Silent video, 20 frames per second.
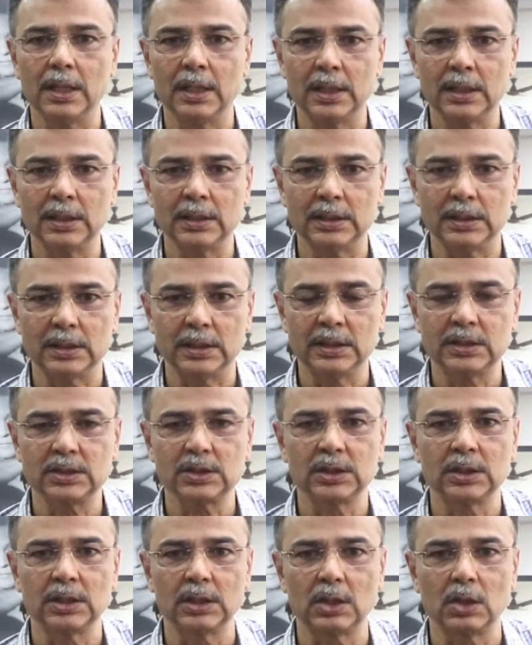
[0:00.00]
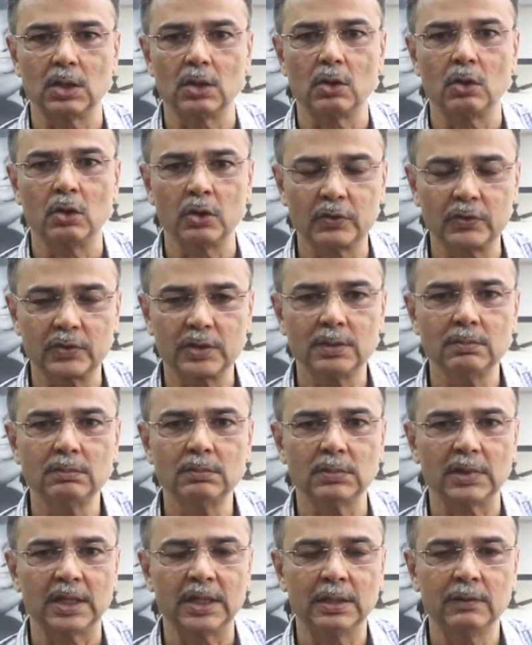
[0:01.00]
And it's
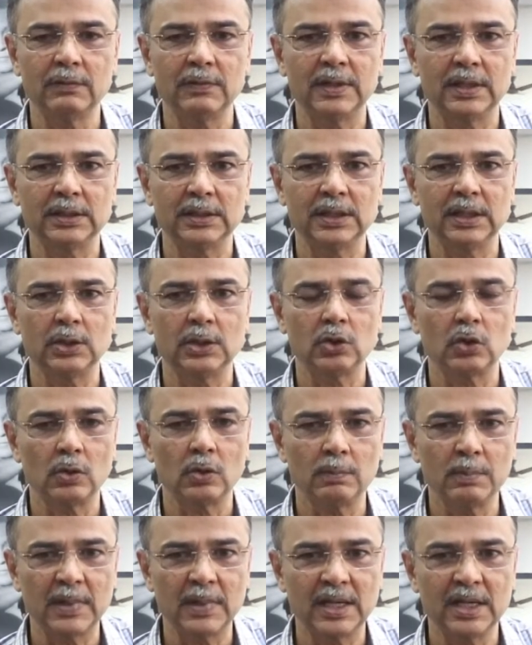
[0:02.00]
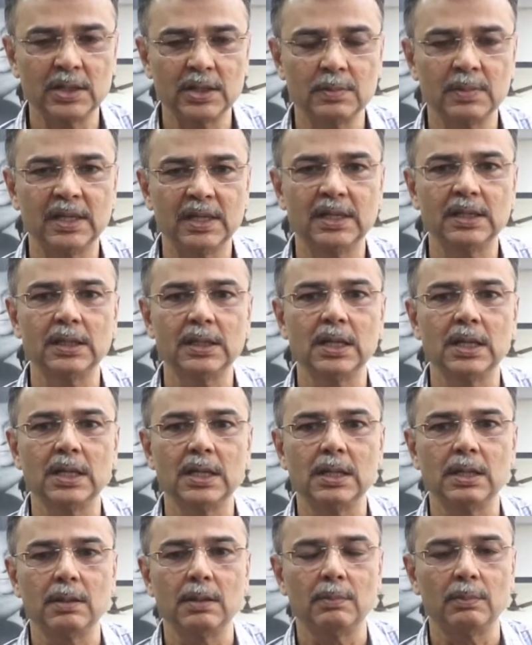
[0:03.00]
awesome. In fact, the top management,
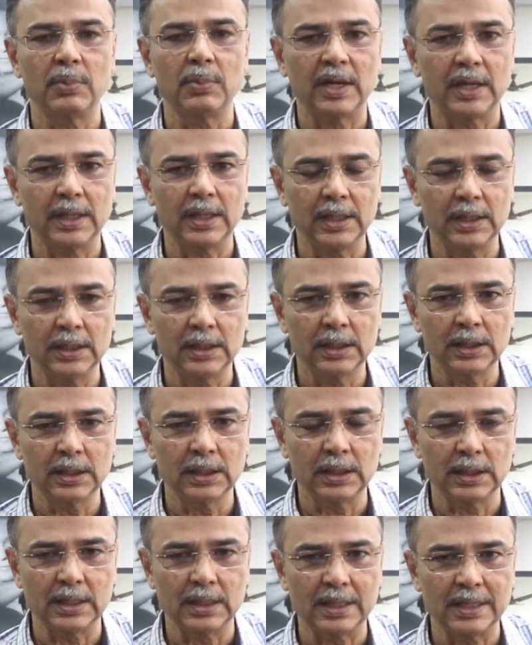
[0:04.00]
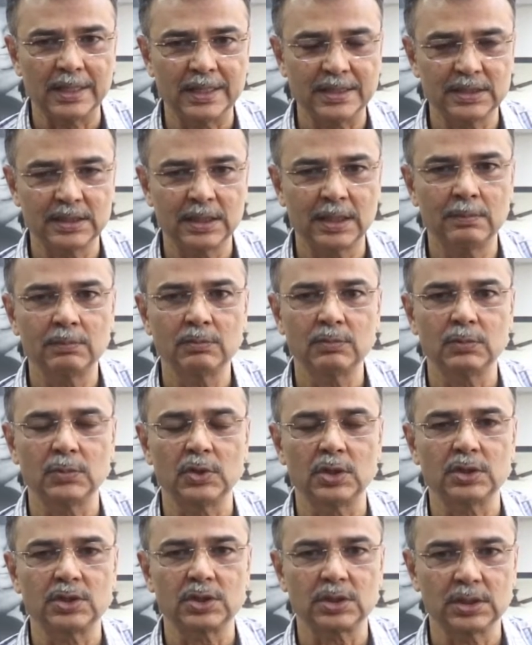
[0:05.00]
practical exam,
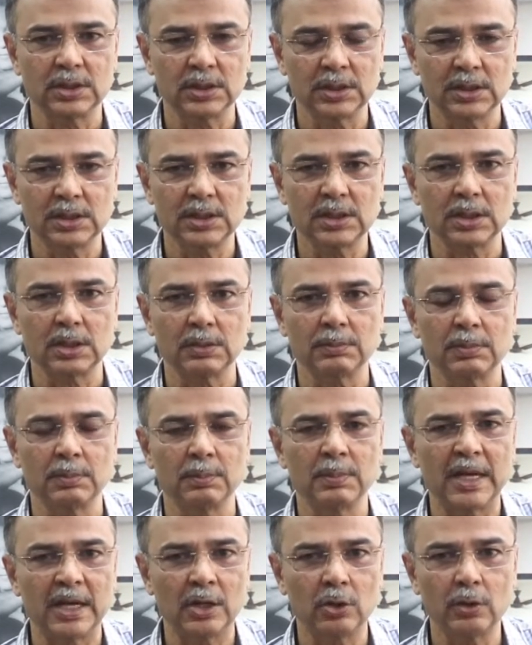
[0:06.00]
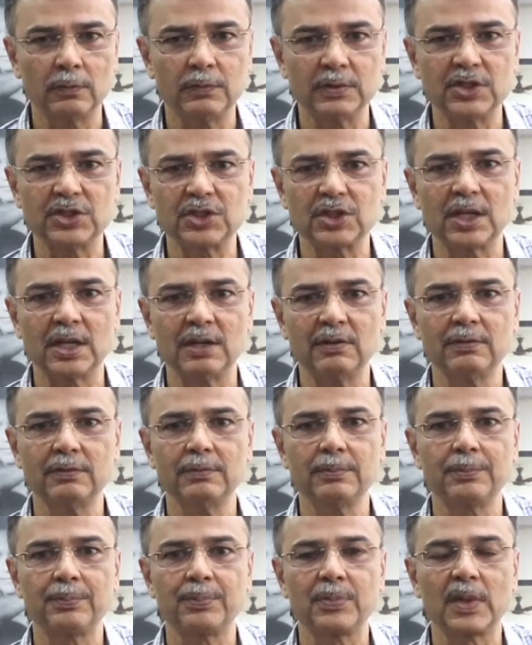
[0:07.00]
sir, back office staff,
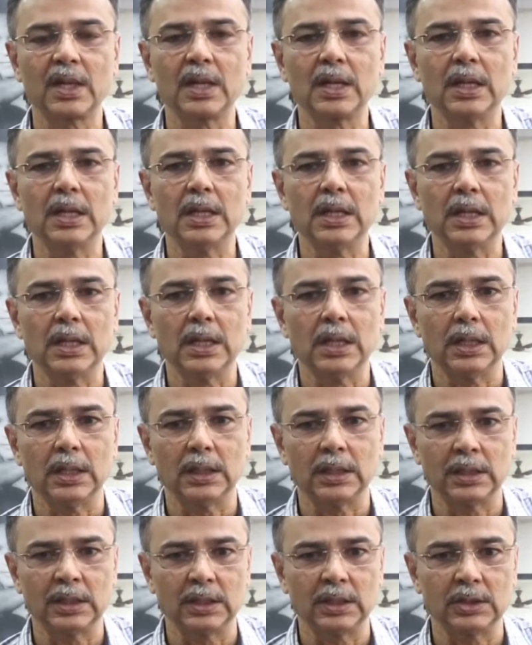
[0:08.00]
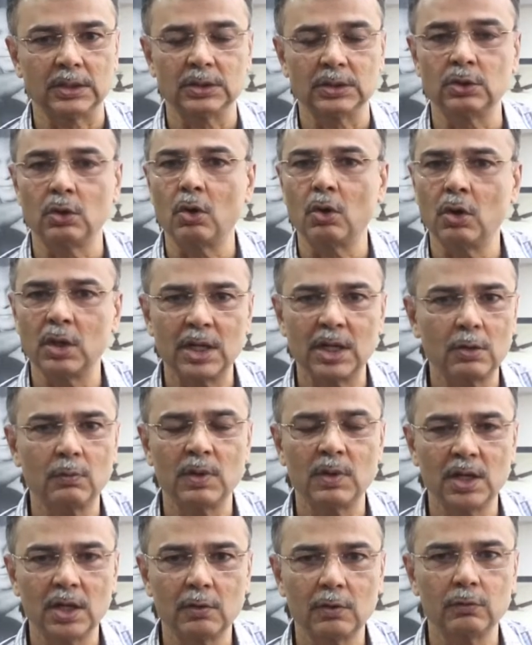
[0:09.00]
all are
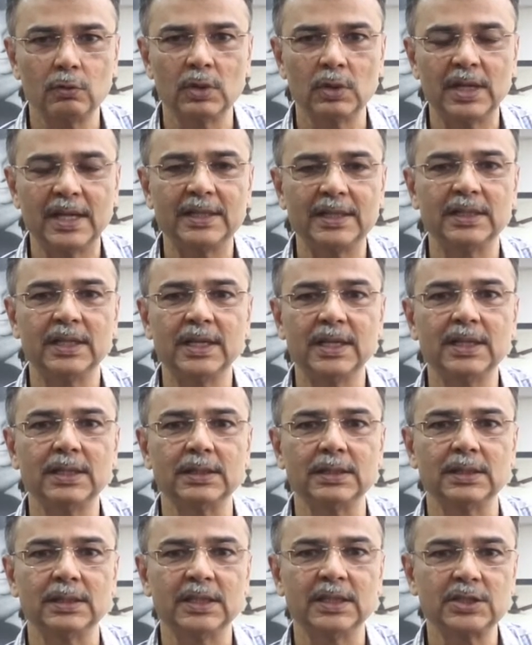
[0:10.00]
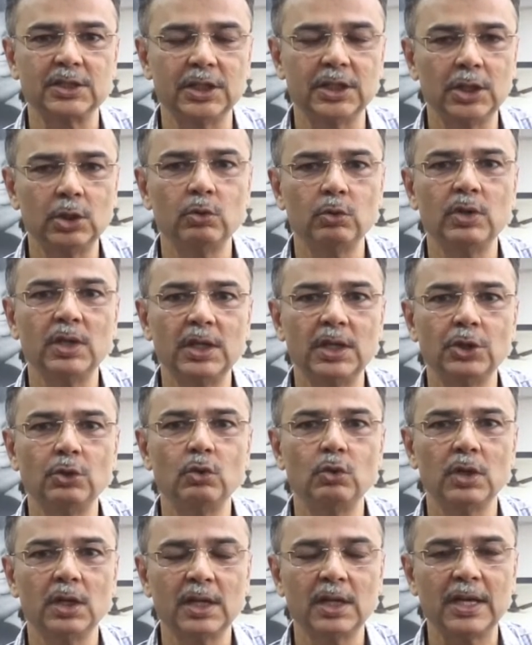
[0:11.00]
wonderful. Like they see to it,
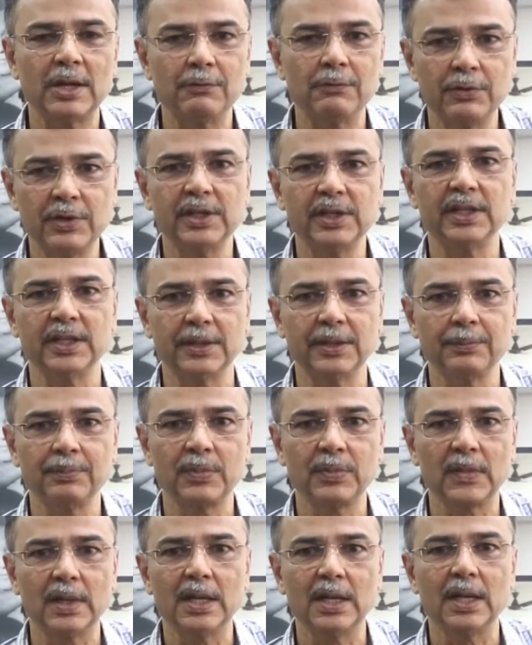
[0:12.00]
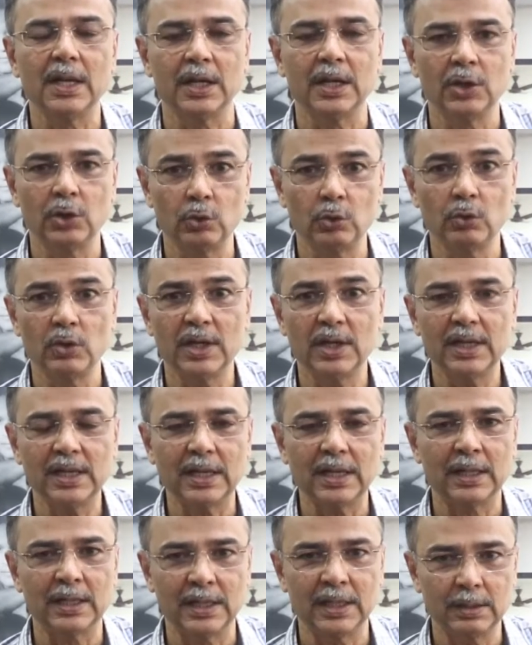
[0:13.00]
you learn everything. And today,
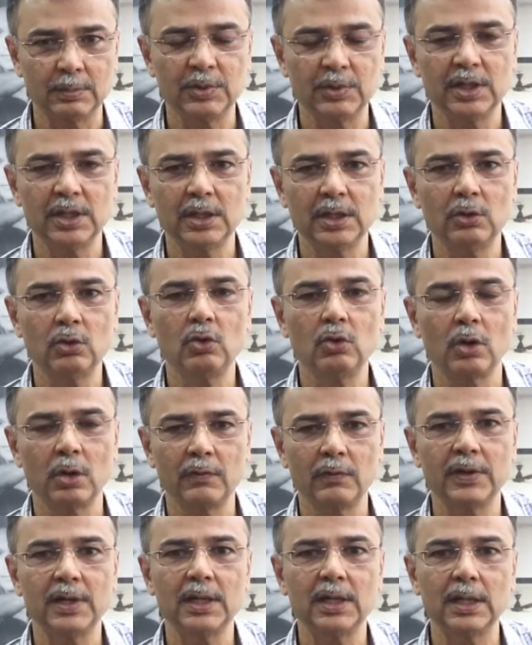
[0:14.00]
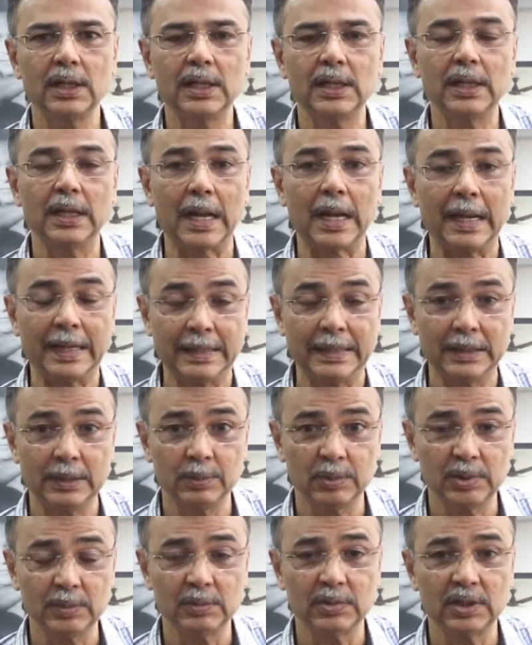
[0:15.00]
let me tell you confidently, I
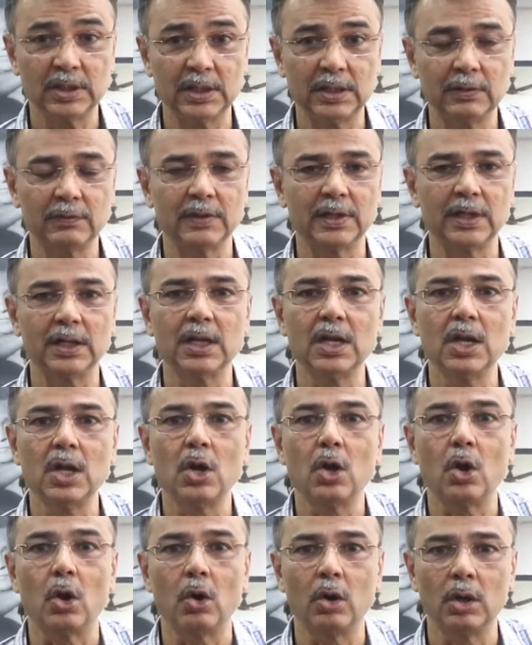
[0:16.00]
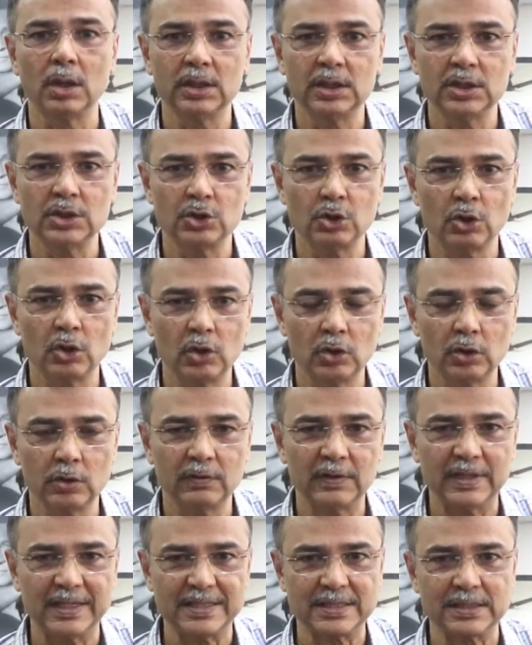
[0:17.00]
remember, in fact, all the joint
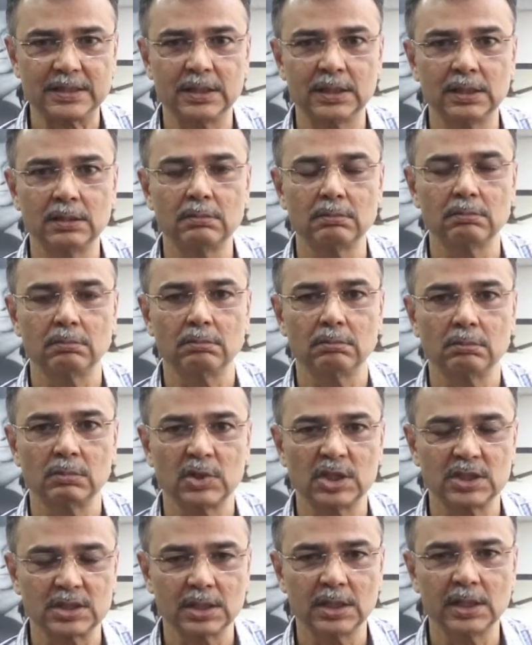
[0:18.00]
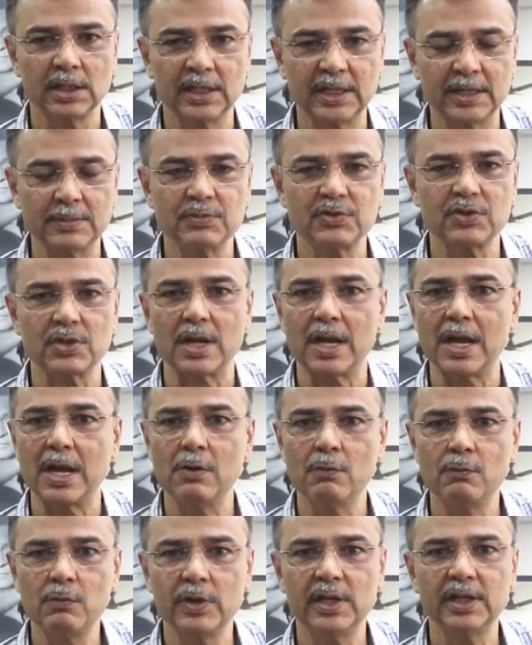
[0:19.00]
of action, muscle names,
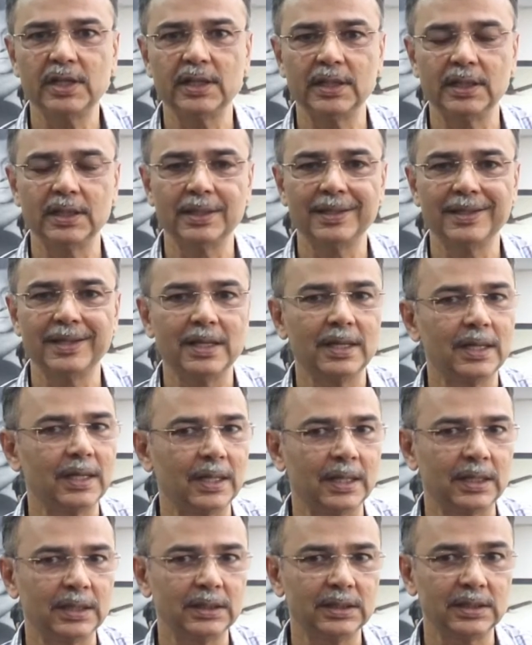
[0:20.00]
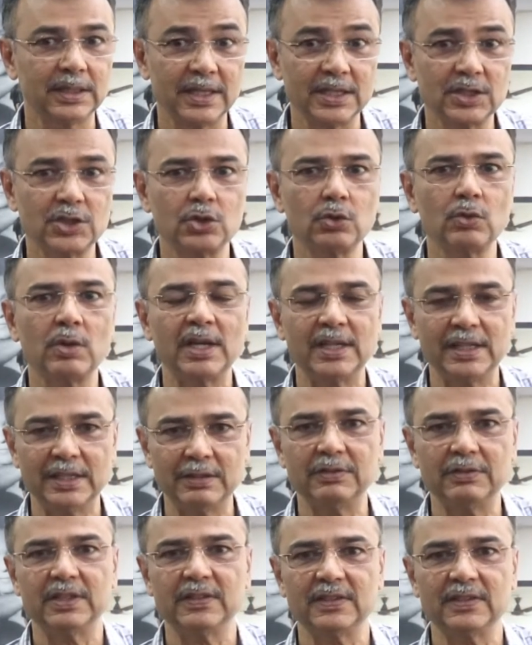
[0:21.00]
everything. And thanks to
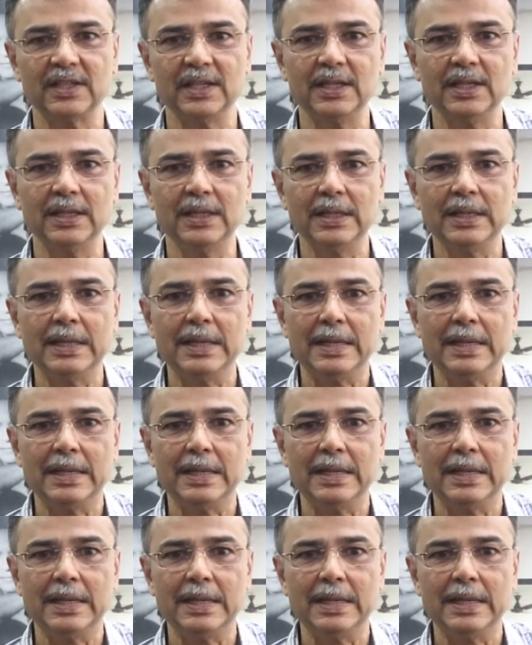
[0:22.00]
IFSI.